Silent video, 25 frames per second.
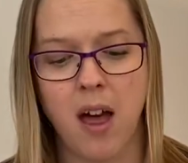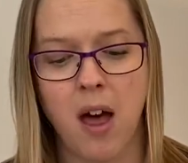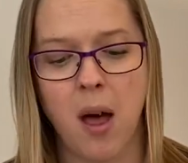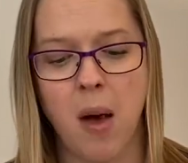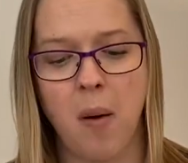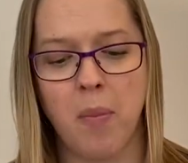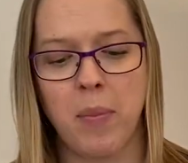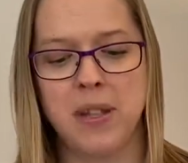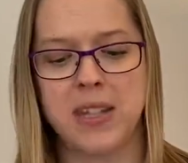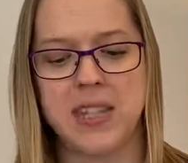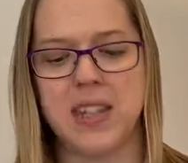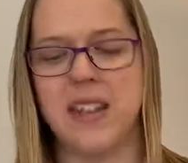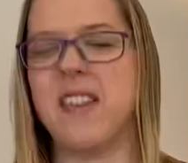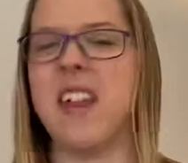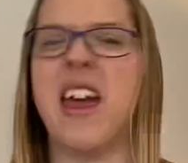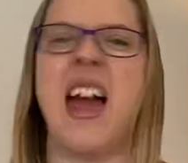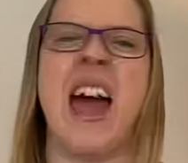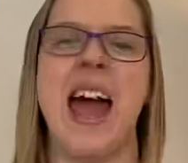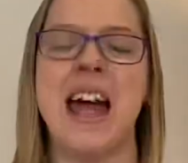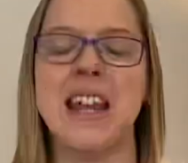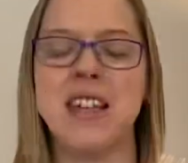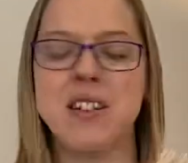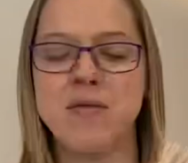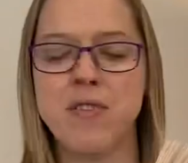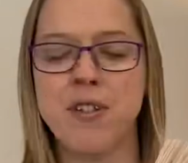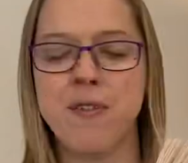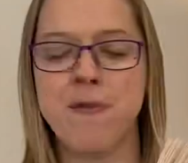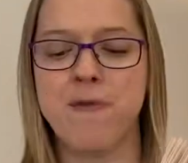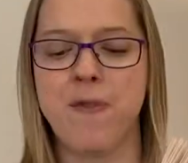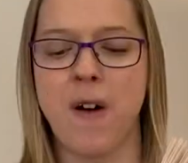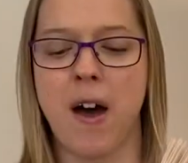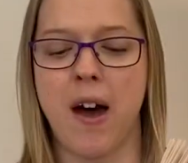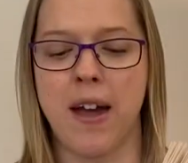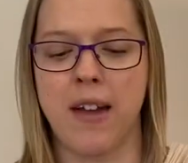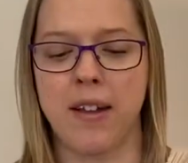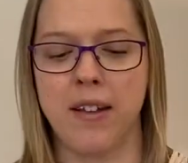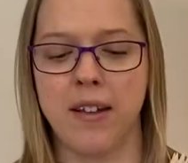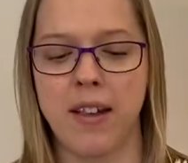but at the head of the
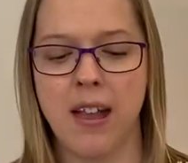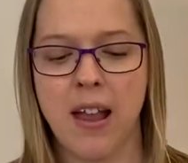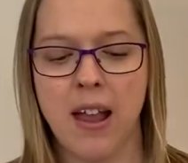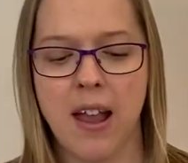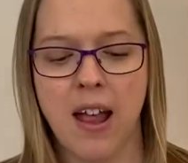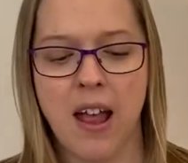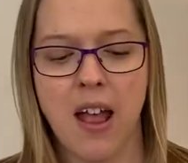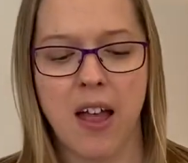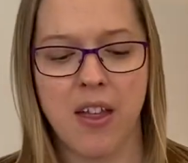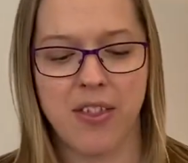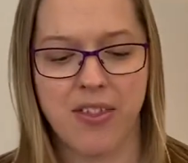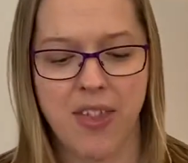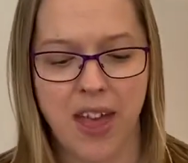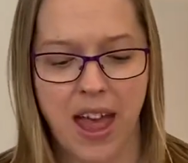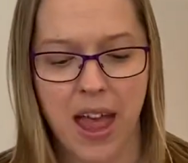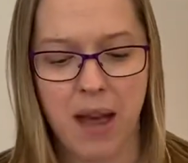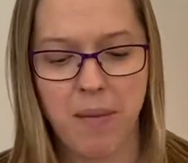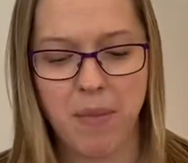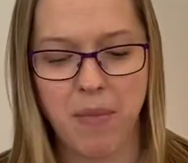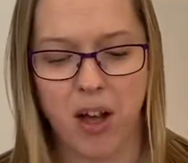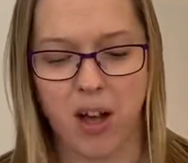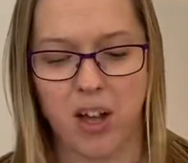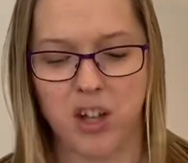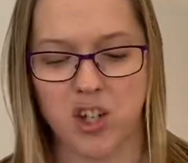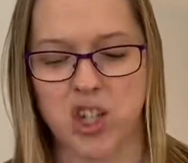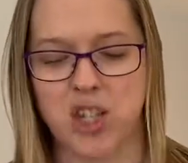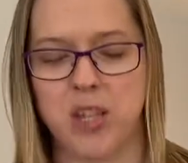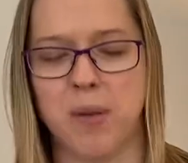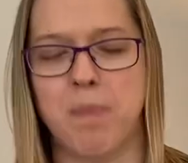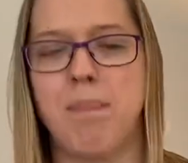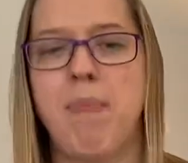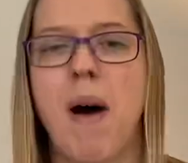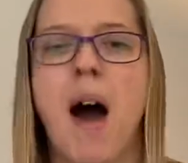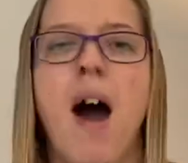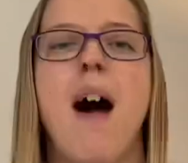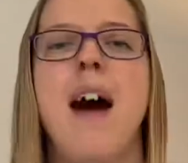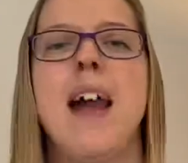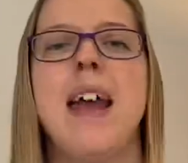file there marched the
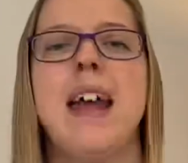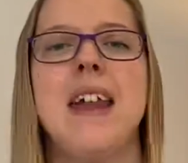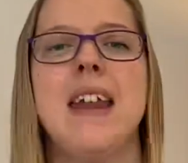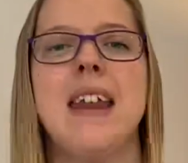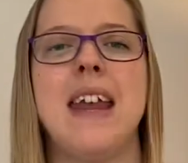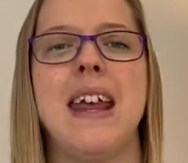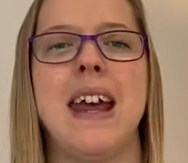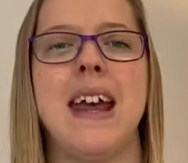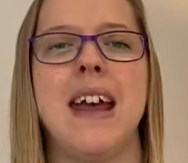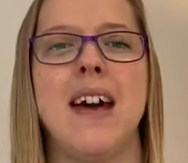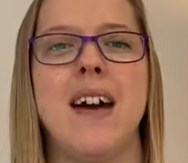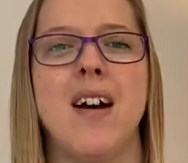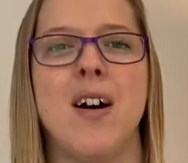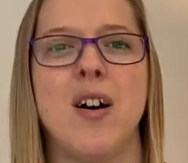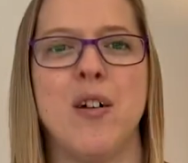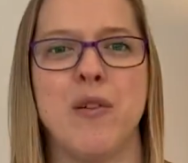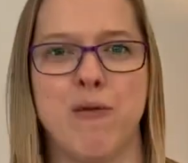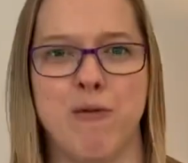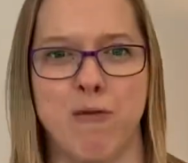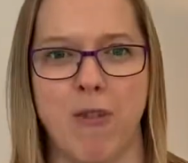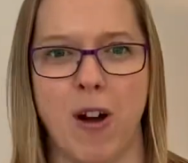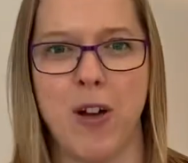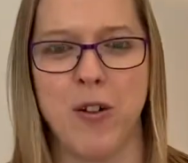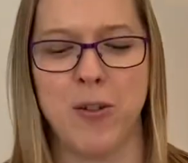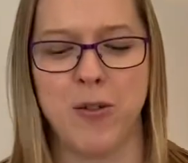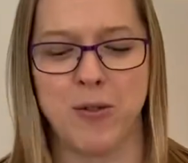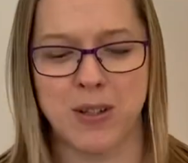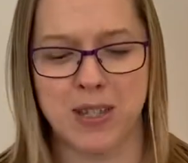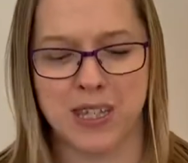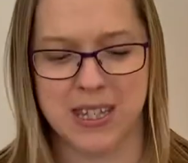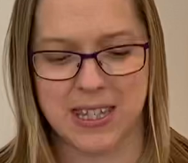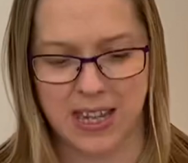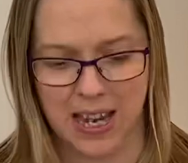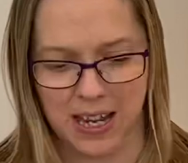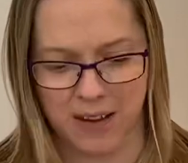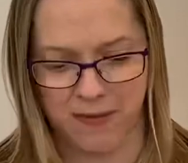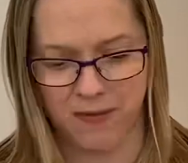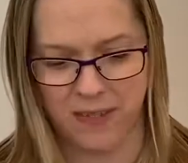pioneer of road
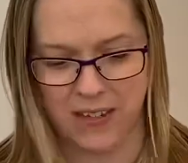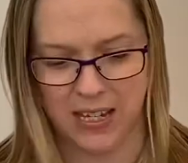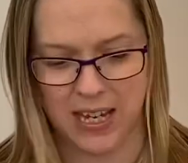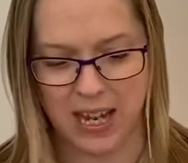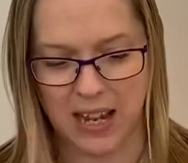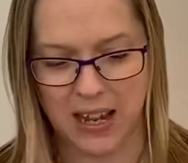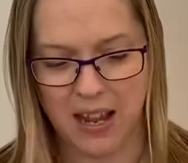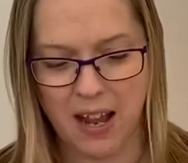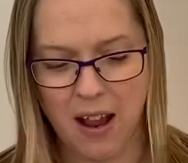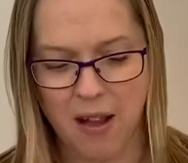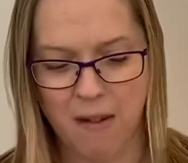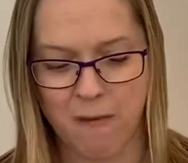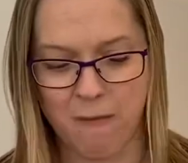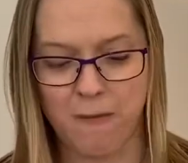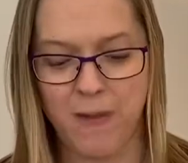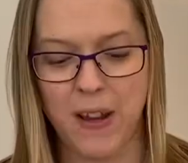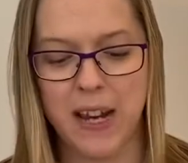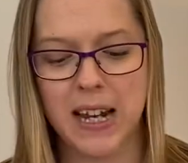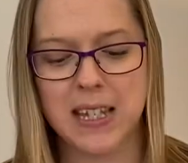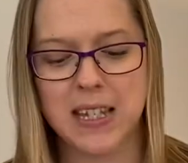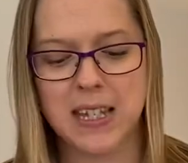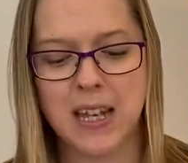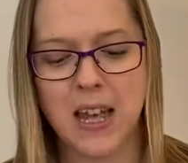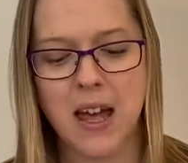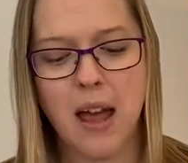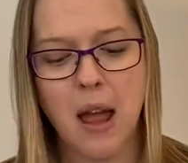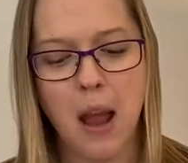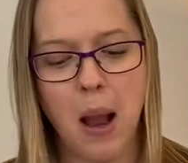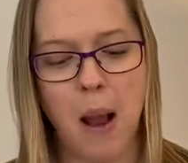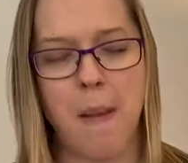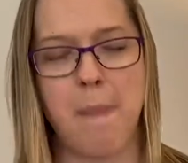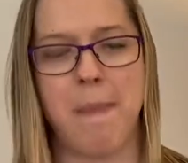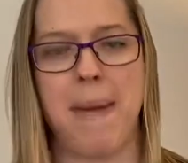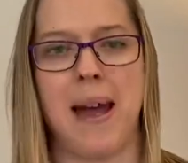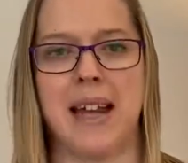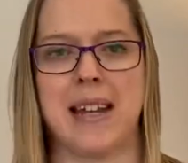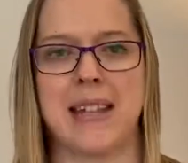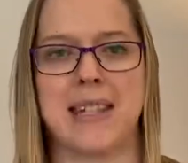safety, Victor
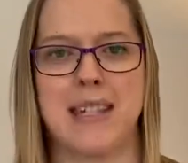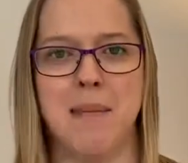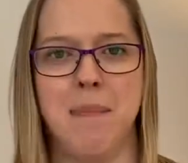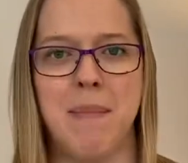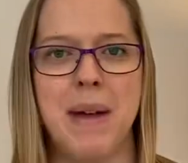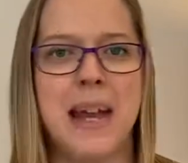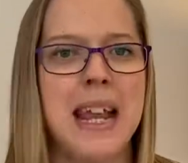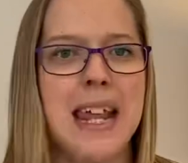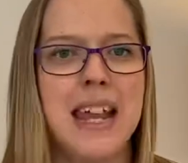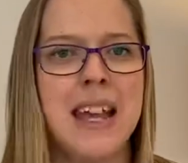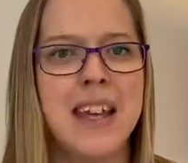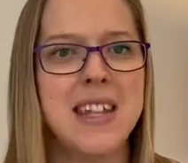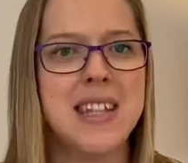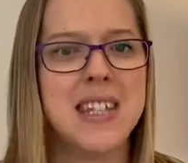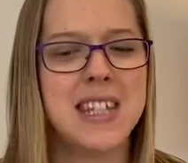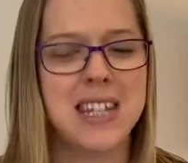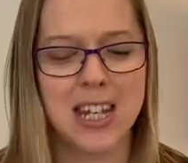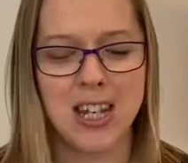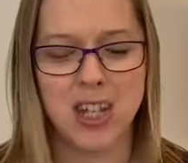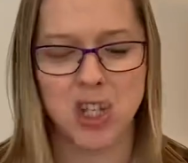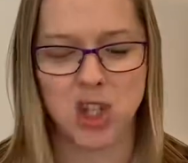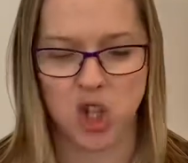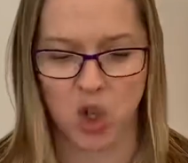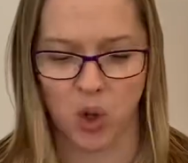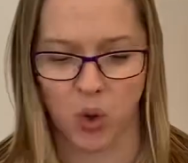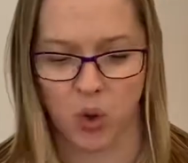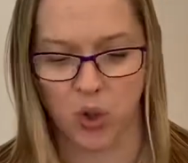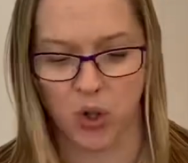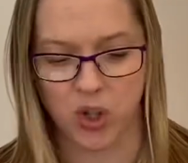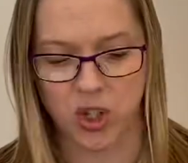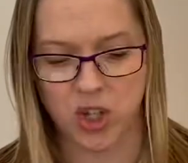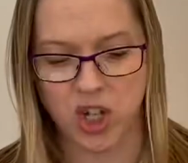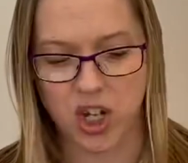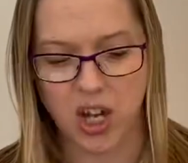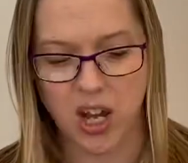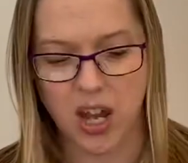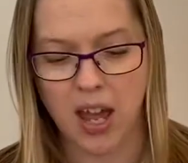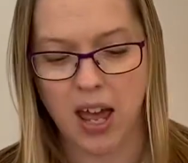Maximilian St.
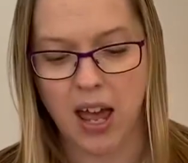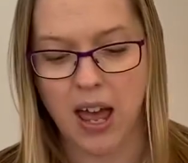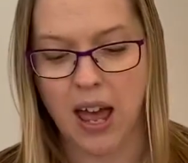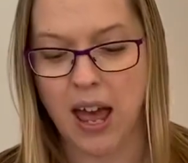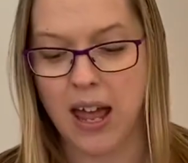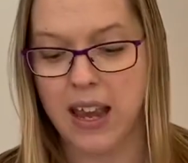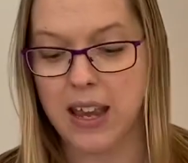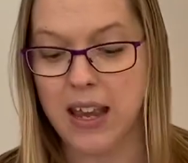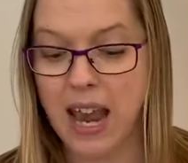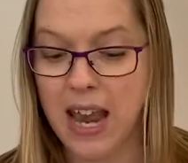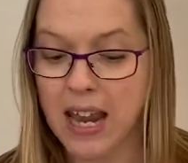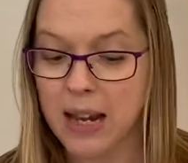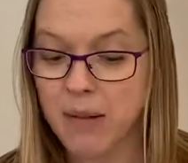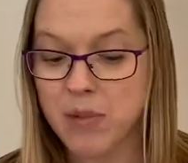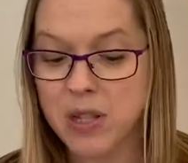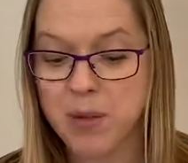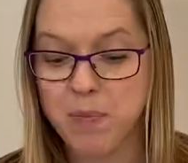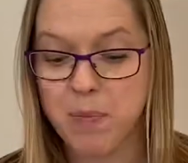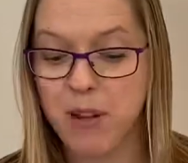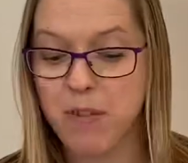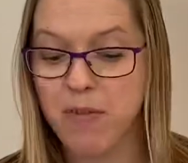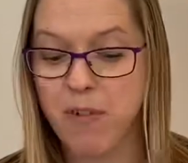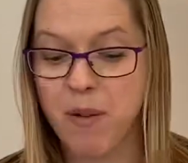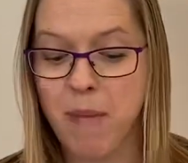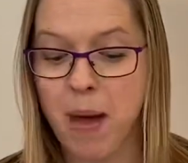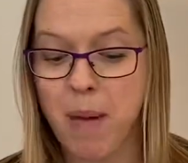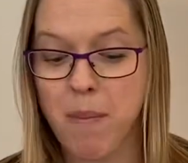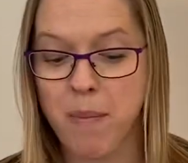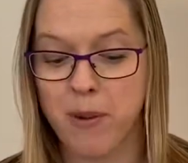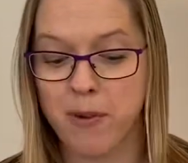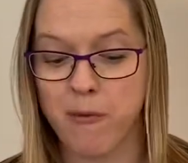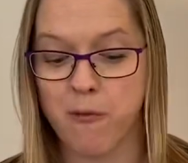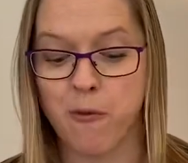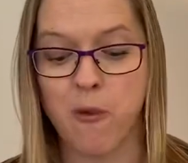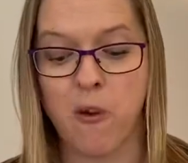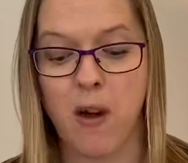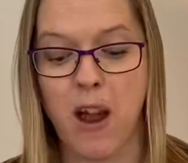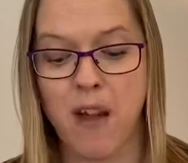George, a name to be remembered
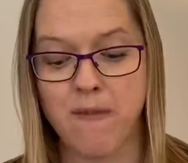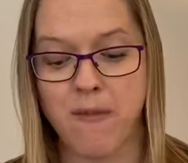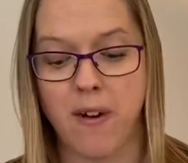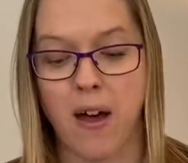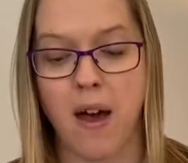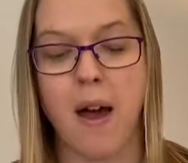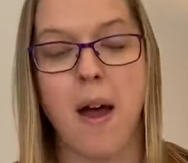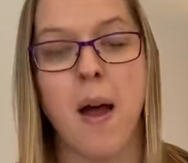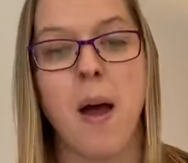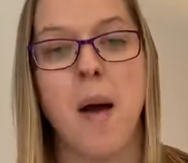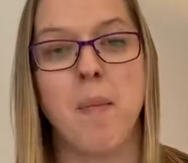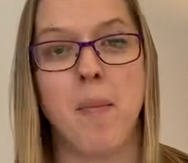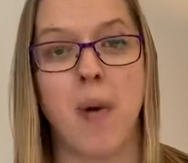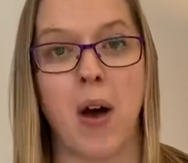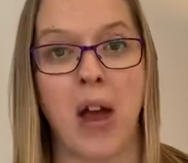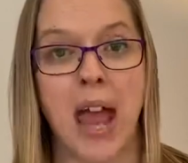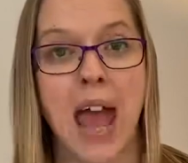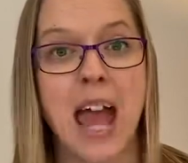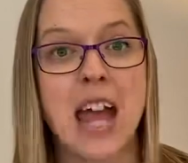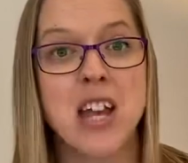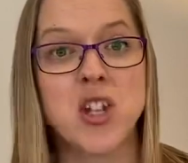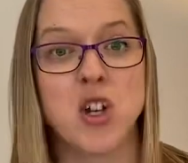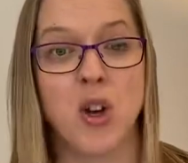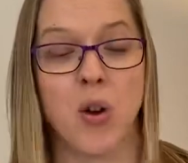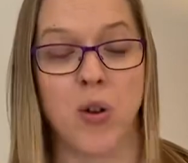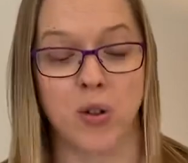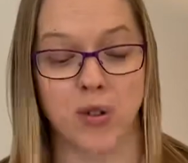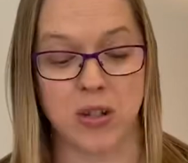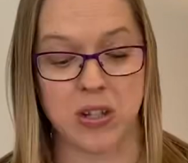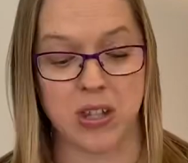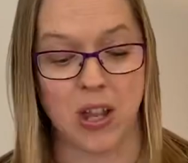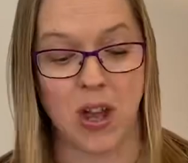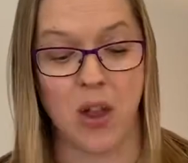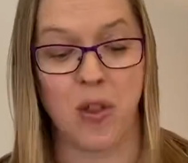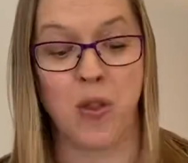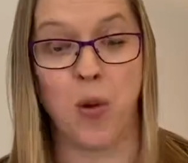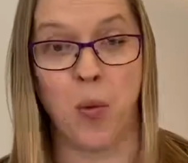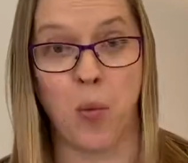forever by hedgehogs
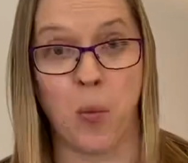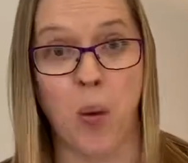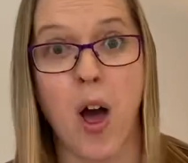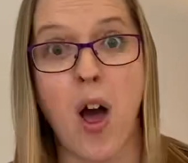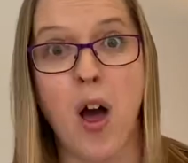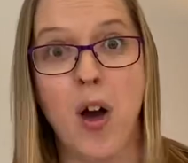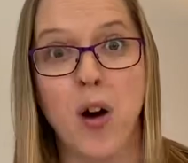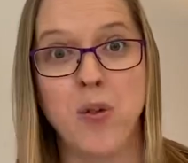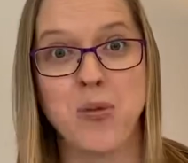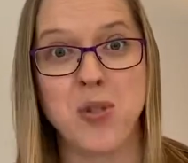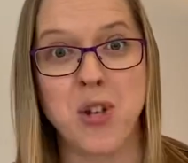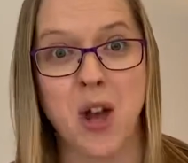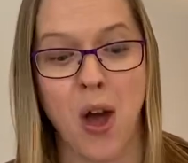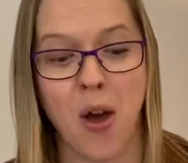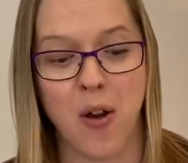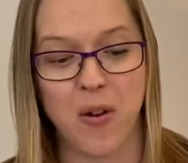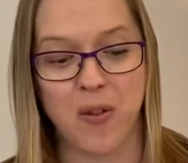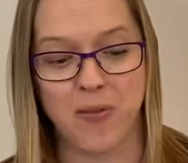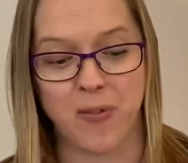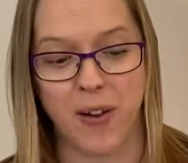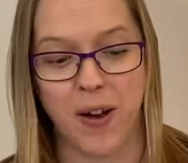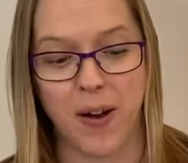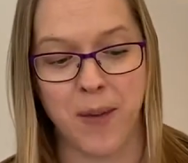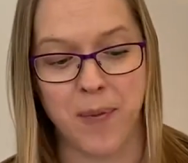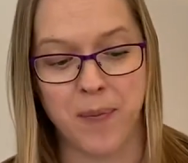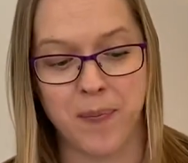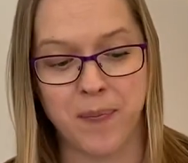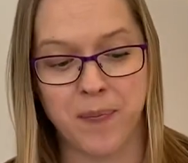the world over.